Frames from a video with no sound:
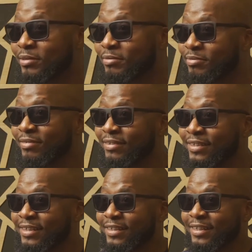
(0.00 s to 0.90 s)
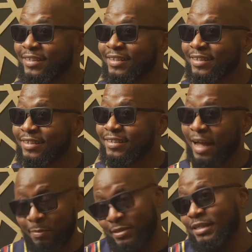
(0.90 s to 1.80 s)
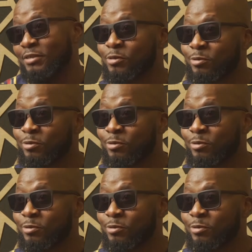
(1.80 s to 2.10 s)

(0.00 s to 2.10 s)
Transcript: Yes, now in Ohio.